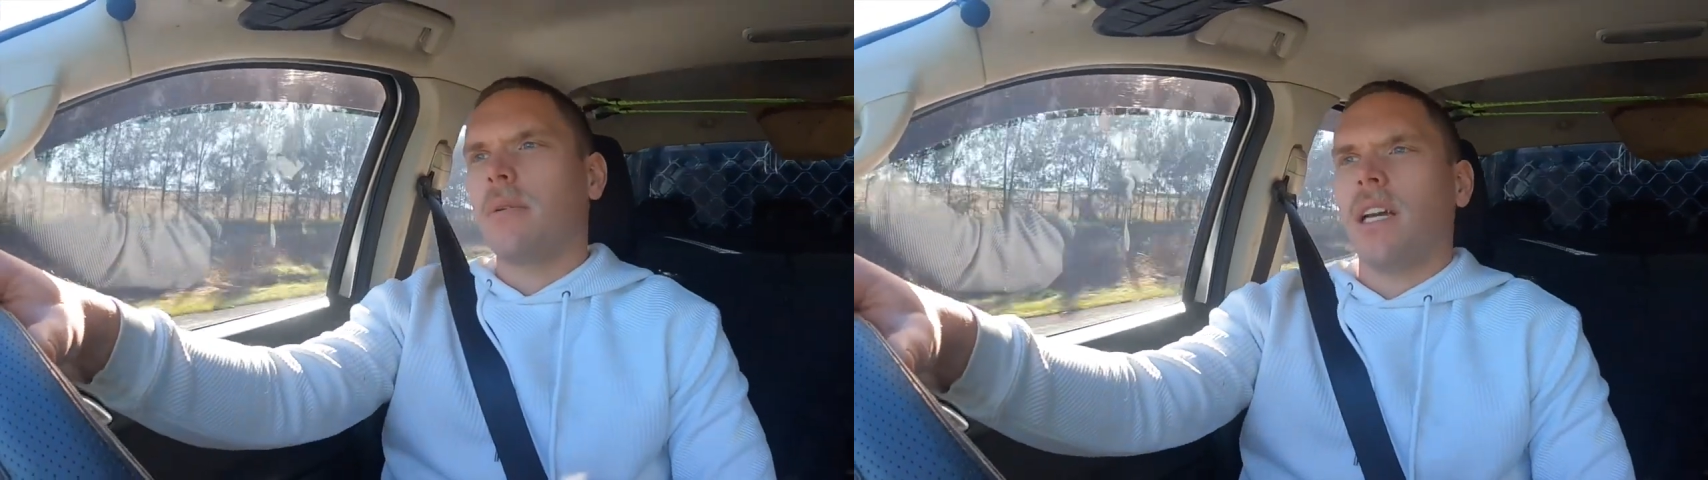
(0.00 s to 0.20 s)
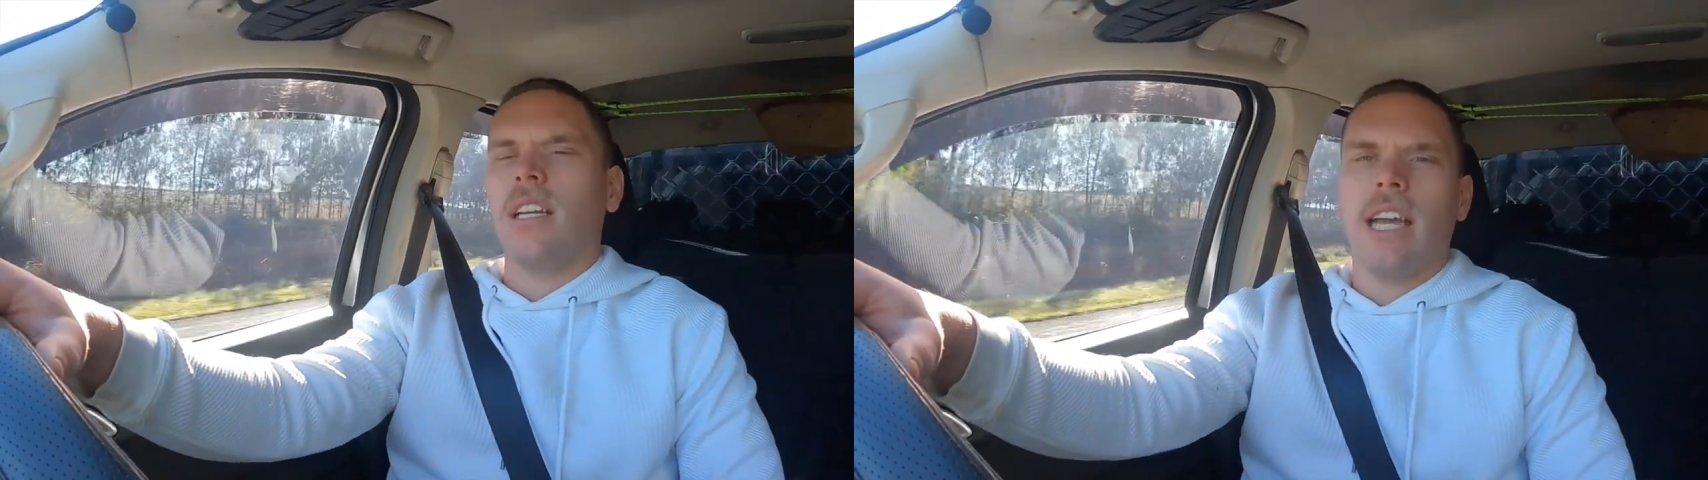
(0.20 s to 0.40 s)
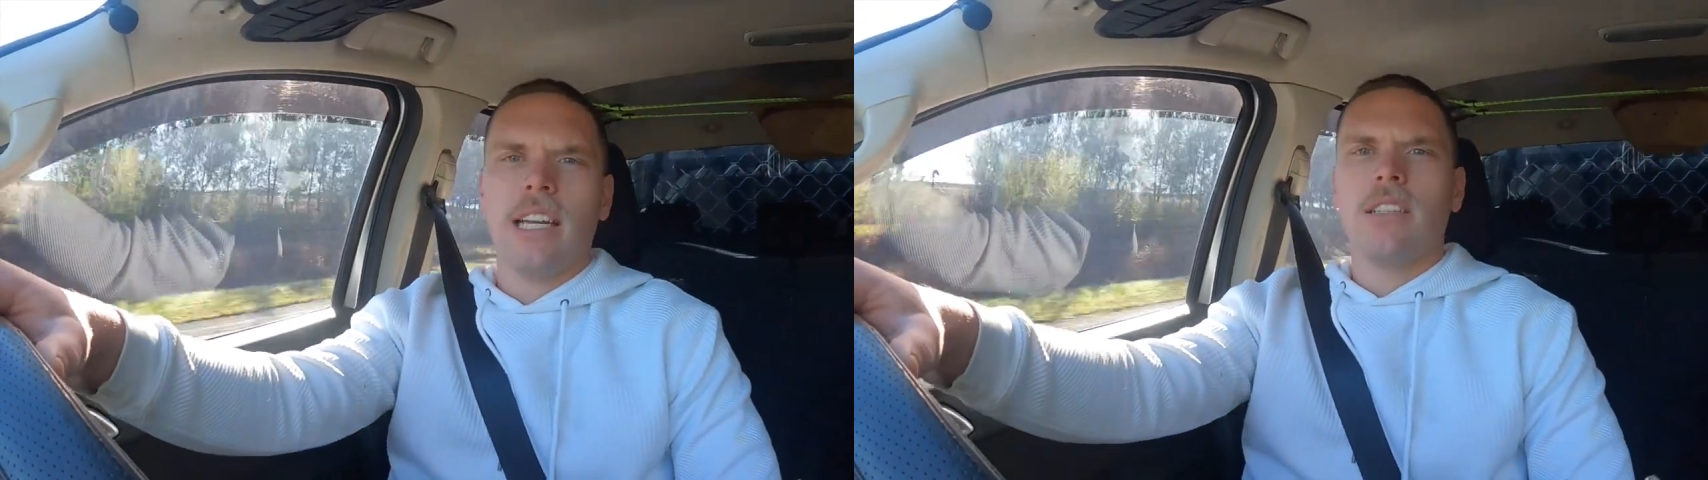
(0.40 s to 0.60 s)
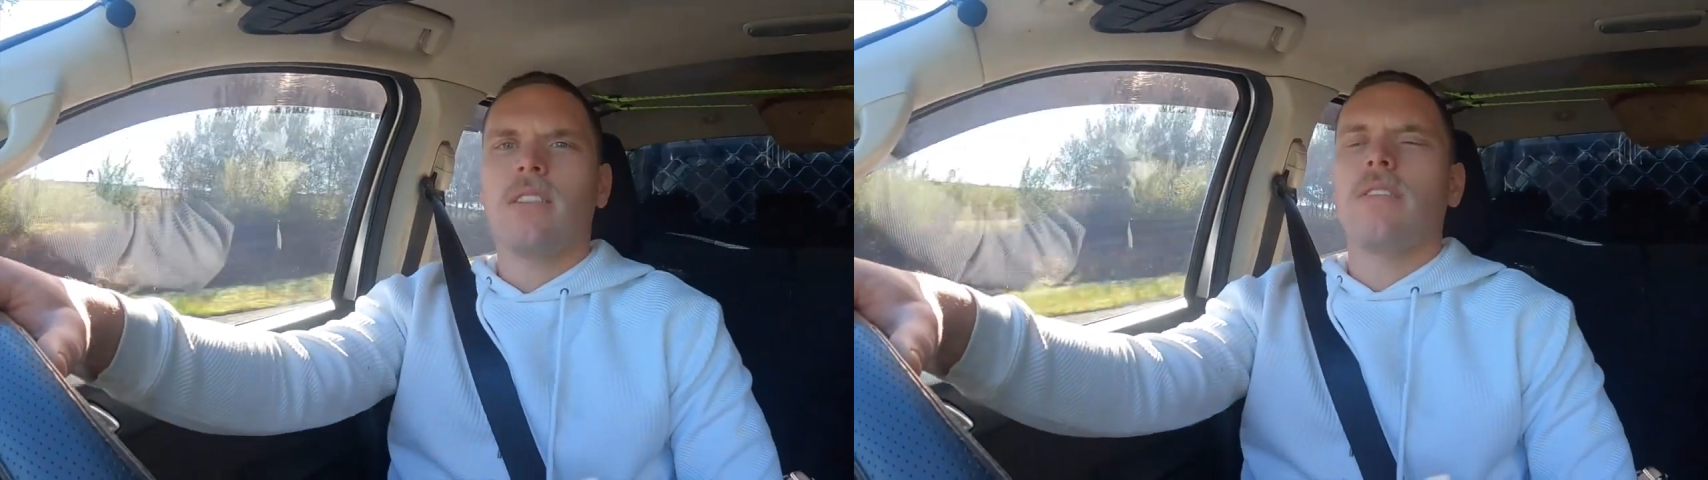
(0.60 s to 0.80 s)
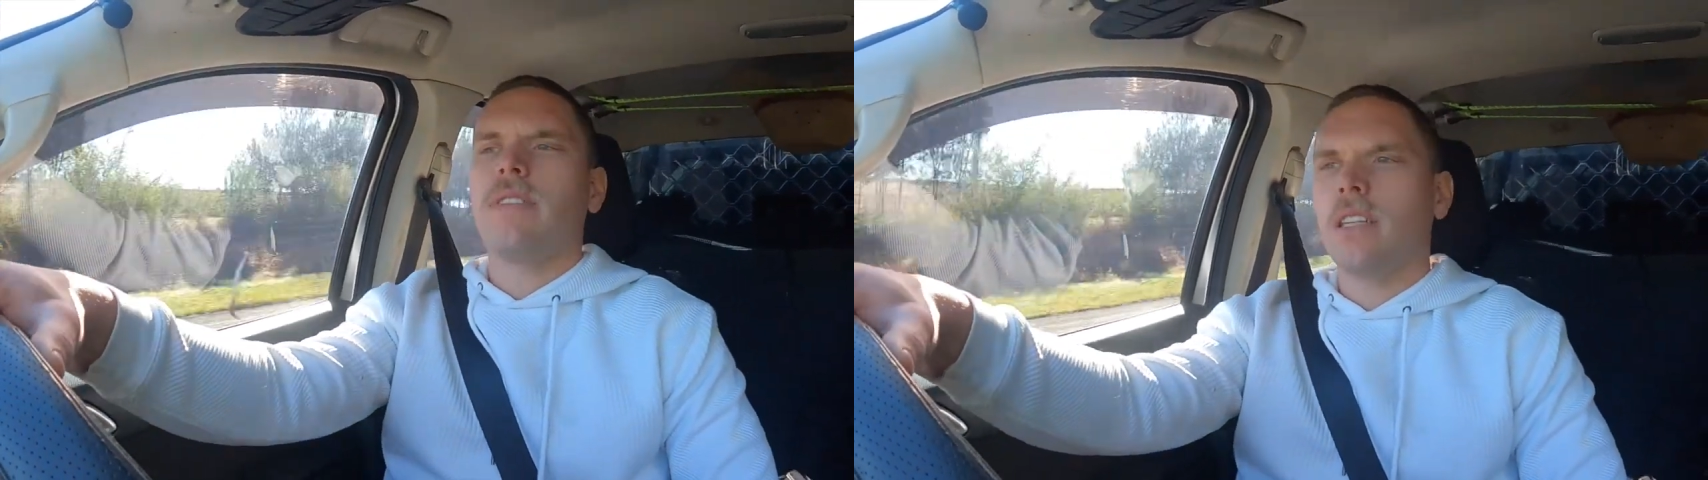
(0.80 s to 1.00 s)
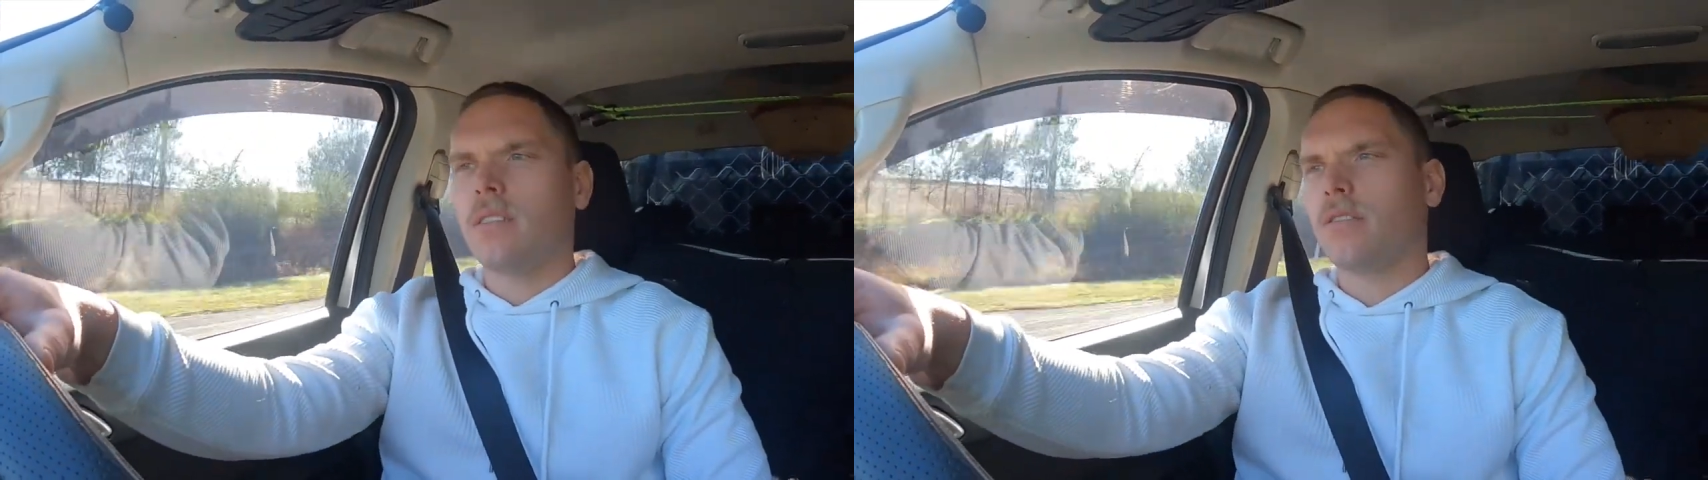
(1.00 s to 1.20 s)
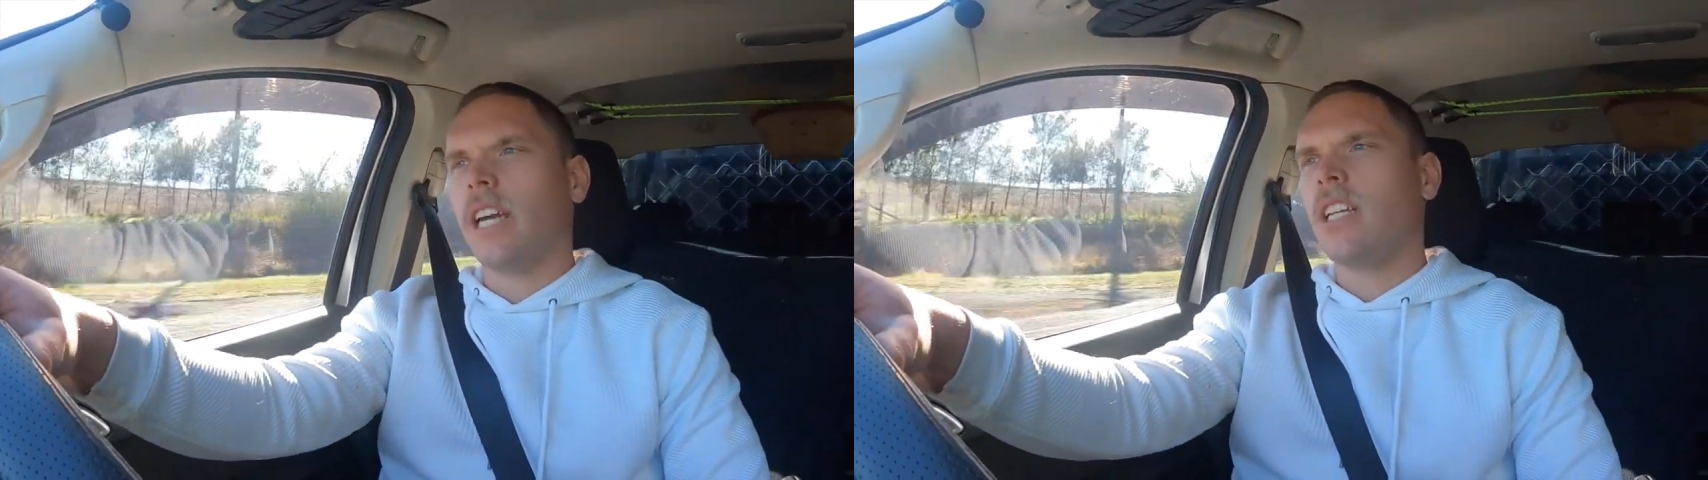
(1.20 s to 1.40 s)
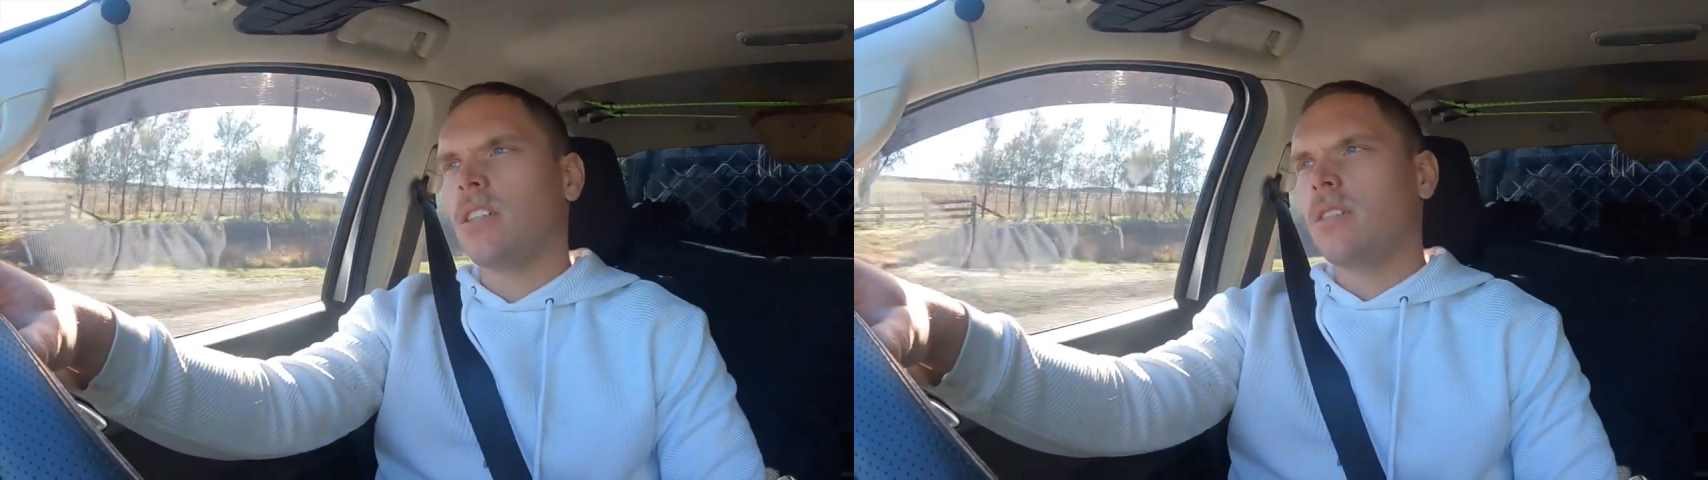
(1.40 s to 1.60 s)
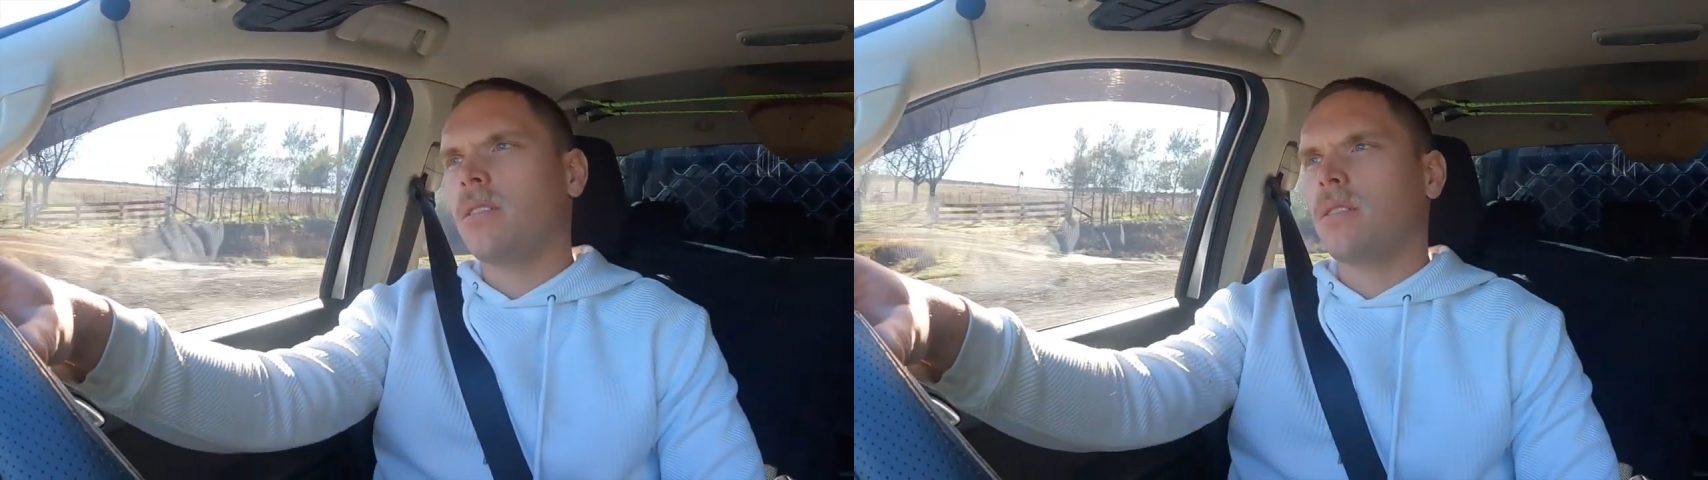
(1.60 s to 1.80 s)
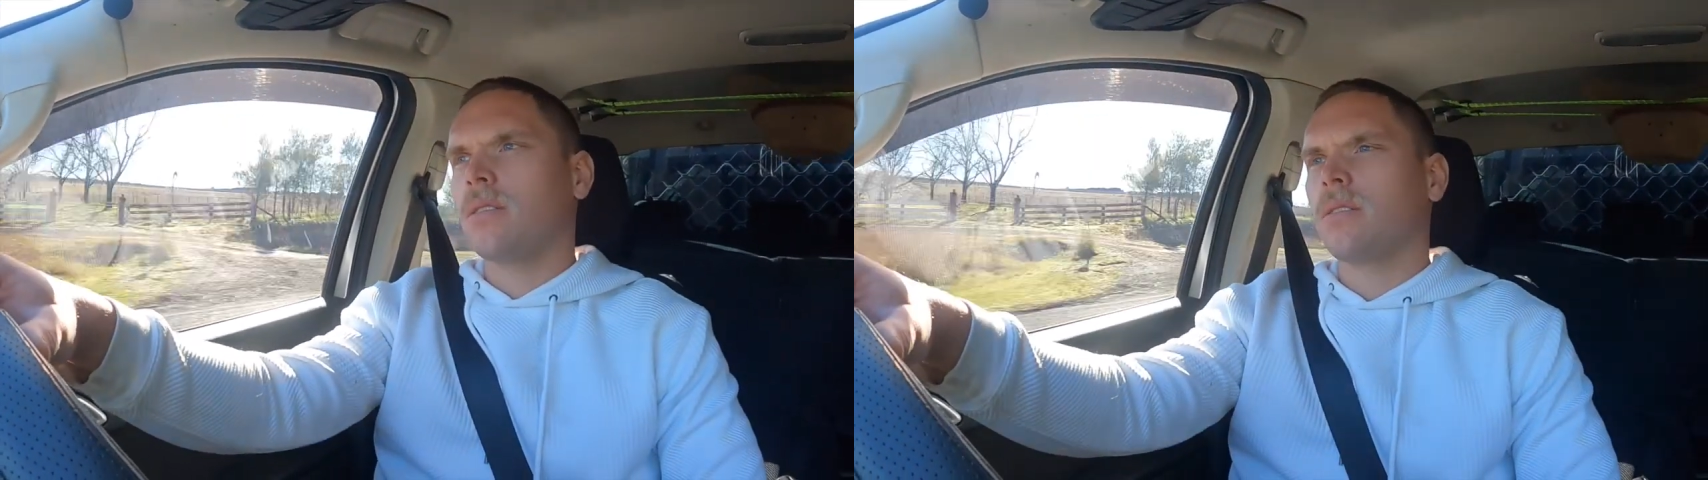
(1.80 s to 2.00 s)
going to head into the Flonders
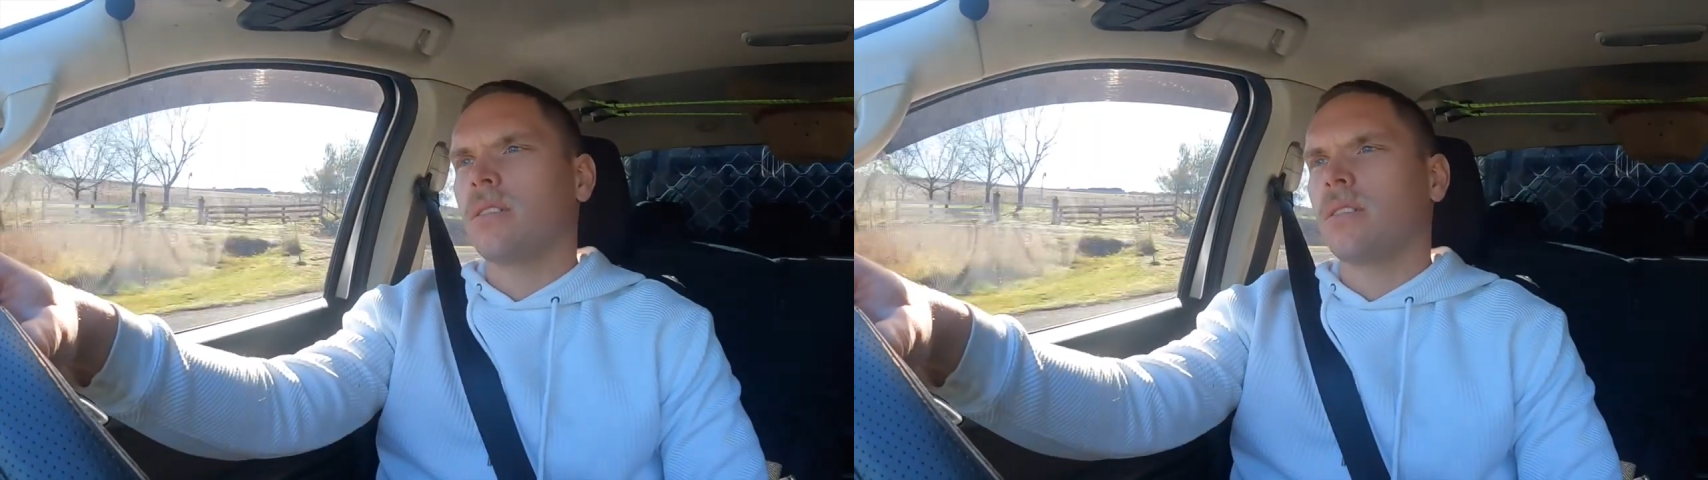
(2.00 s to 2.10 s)
Rangers,